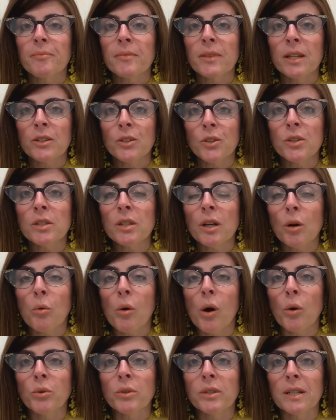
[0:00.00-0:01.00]
There's a
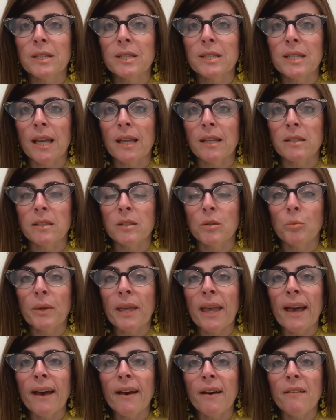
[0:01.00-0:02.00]
quote that says,
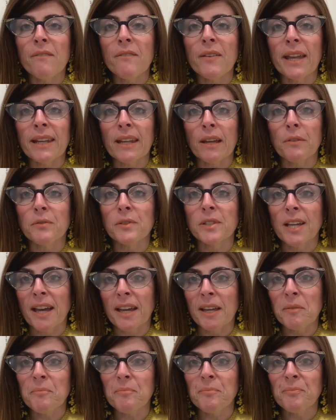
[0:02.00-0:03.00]
we have enough
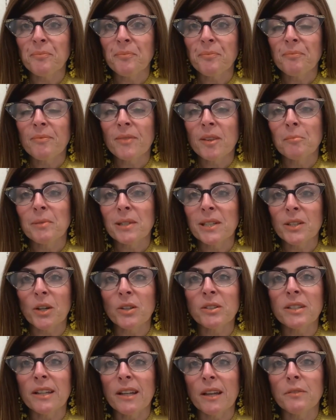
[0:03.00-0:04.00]
time, but
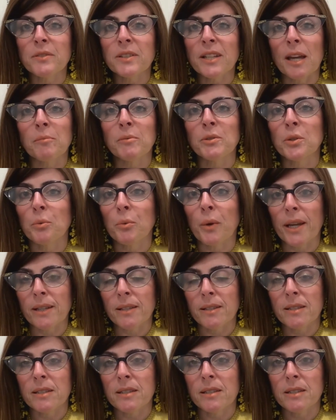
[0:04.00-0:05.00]
not enough time to
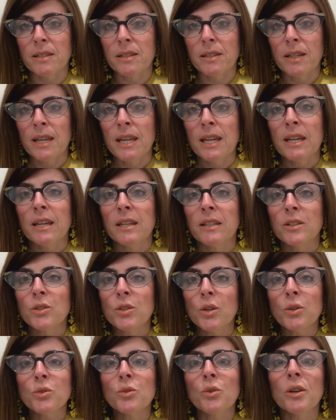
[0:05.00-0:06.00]
waste.
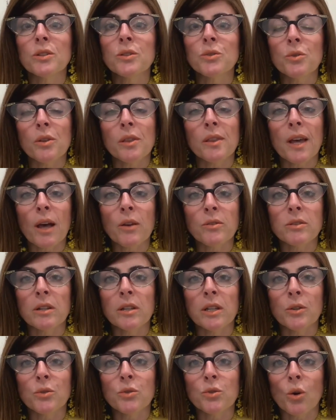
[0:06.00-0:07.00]
There's also a
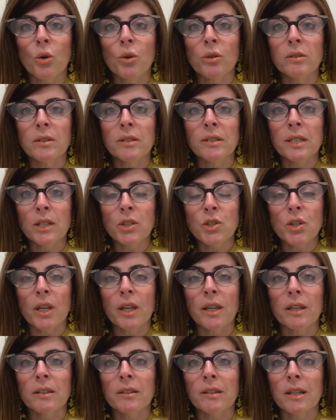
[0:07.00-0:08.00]
2,000 years old
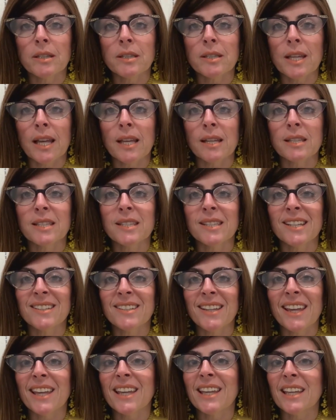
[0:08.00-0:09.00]
teaching that says the
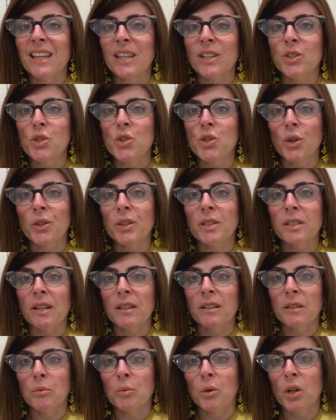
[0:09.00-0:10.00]
day is short
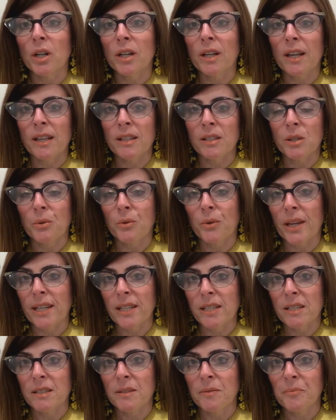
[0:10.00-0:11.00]
and the work is
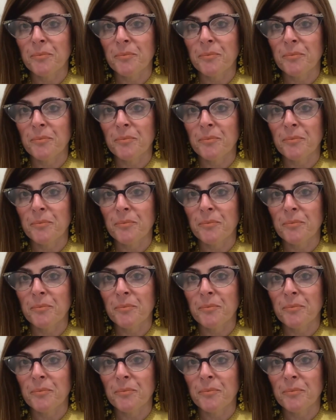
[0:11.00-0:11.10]
great.